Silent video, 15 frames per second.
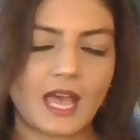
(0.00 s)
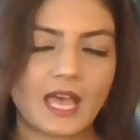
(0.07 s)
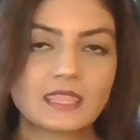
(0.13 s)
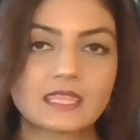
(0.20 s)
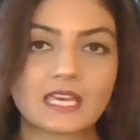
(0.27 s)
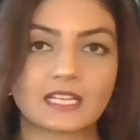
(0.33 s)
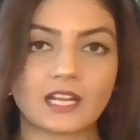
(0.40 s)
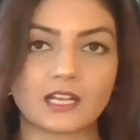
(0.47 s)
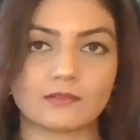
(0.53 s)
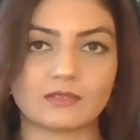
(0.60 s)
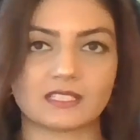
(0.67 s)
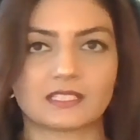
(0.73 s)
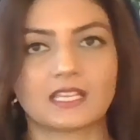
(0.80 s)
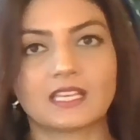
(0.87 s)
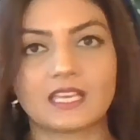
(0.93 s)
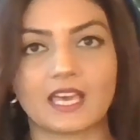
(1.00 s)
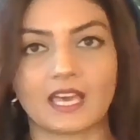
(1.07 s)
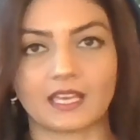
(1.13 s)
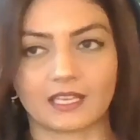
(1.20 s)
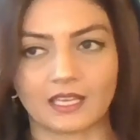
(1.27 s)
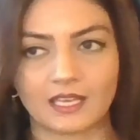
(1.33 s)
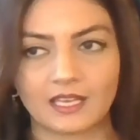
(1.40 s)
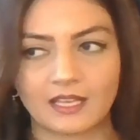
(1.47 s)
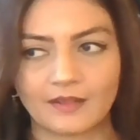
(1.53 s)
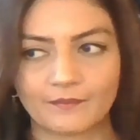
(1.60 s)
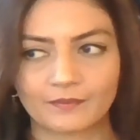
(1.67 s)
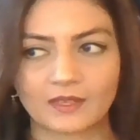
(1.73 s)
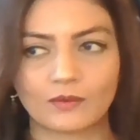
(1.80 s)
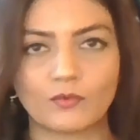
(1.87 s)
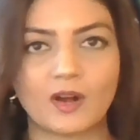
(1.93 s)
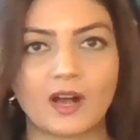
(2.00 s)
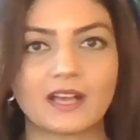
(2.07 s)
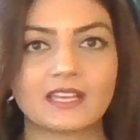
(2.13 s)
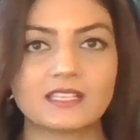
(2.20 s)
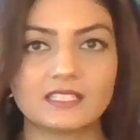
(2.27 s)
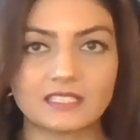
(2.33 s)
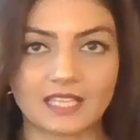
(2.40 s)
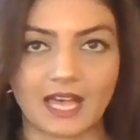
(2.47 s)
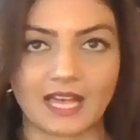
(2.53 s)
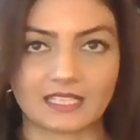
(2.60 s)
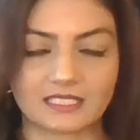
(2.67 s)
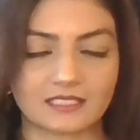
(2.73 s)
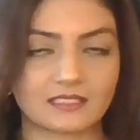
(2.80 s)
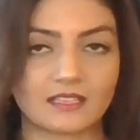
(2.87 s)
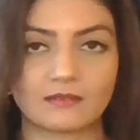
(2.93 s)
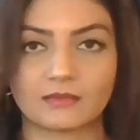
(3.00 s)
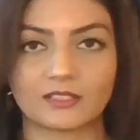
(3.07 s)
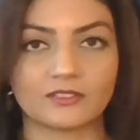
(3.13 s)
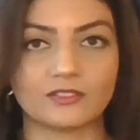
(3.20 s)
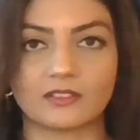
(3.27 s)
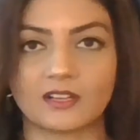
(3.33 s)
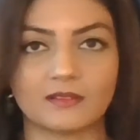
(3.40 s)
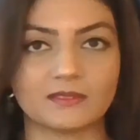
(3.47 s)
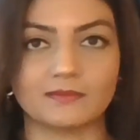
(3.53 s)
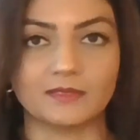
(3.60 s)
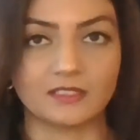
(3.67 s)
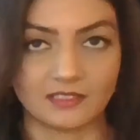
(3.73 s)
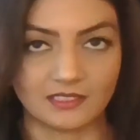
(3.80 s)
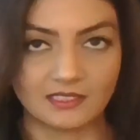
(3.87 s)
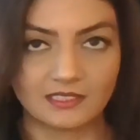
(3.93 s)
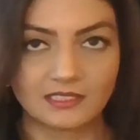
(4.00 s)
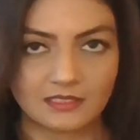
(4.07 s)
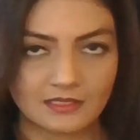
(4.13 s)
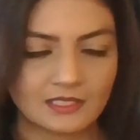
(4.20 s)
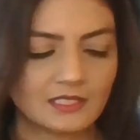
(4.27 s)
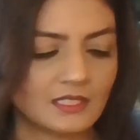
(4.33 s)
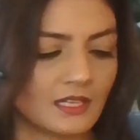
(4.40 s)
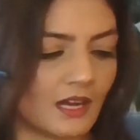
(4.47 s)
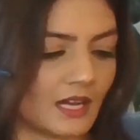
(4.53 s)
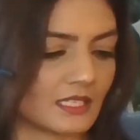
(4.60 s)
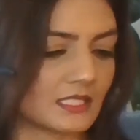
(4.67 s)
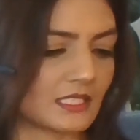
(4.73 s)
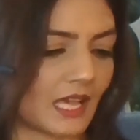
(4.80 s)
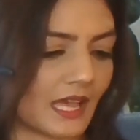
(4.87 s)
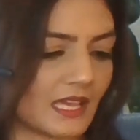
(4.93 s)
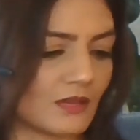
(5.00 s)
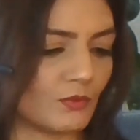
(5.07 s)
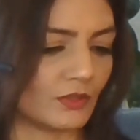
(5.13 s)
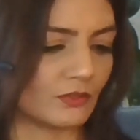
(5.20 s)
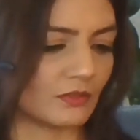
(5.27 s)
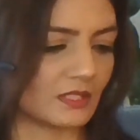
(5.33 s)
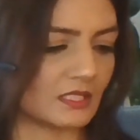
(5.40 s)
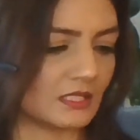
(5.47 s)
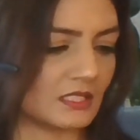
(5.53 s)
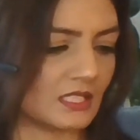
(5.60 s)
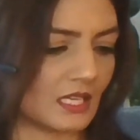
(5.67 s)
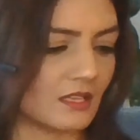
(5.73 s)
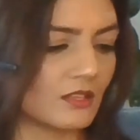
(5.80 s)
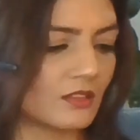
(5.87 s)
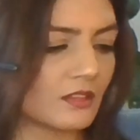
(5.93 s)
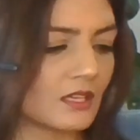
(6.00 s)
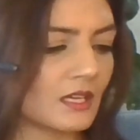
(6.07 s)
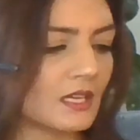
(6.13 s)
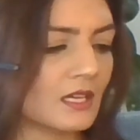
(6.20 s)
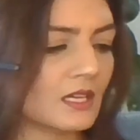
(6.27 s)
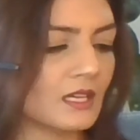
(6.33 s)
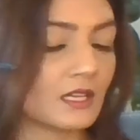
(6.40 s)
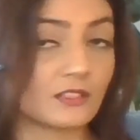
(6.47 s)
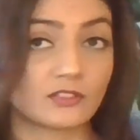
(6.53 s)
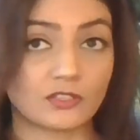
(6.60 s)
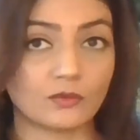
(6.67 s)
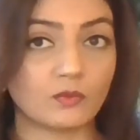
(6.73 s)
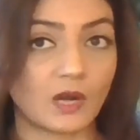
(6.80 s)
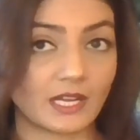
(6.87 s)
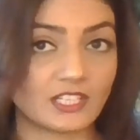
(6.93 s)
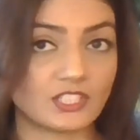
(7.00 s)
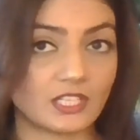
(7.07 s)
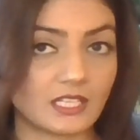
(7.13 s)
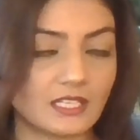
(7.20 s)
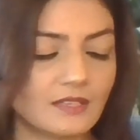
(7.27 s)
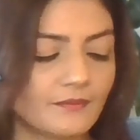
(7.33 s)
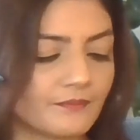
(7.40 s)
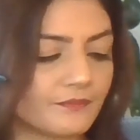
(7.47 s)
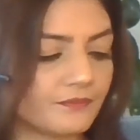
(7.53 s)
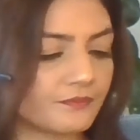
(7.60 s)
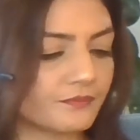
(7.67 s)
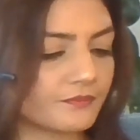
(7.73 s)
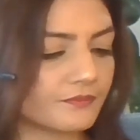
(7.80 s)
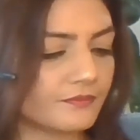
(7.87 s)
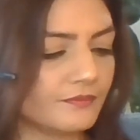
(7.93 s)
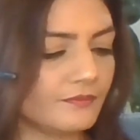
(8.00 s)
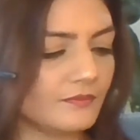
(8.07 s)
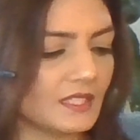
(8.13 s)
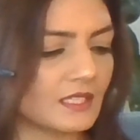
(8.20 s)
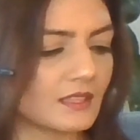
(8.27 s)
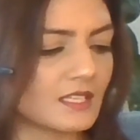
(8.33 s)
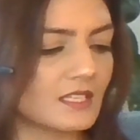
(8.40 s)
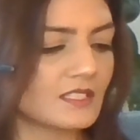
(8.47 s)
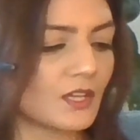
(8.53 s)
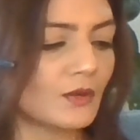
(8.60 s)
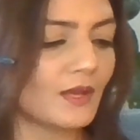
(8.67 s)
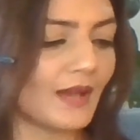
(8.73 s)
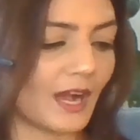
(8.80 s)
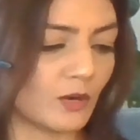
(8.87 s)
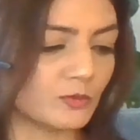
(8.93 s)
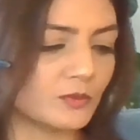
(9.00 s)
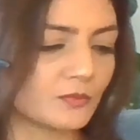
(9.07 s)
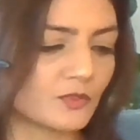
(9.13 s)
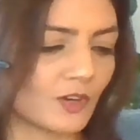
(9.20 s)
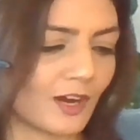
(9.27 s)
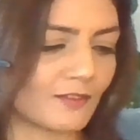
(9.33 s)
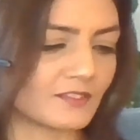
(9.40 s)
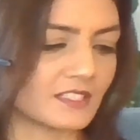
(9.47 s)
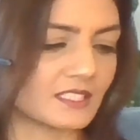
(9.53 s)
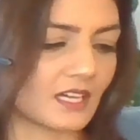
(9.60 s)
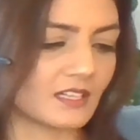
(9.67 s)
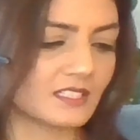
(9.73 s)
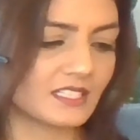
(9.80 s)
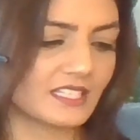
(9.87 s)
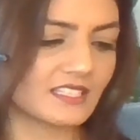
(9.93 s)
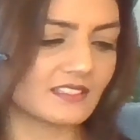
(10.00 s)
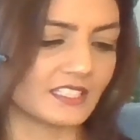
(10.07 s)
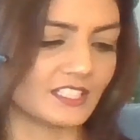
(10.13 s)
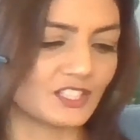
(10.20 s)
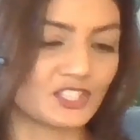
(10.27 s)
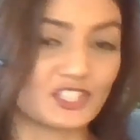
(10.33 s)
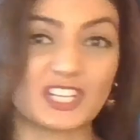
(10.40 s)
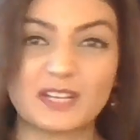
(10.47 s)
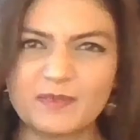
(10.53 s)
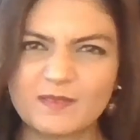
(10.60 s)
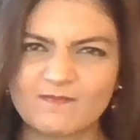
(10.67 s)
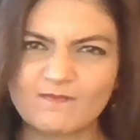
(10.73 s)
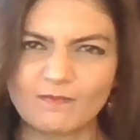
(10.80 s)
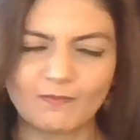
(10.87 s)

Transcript: And then I was thinking, why is that? Is that because you can't be bothered? I say with gritted teeth to YG. This solo album, crafted under his leadership,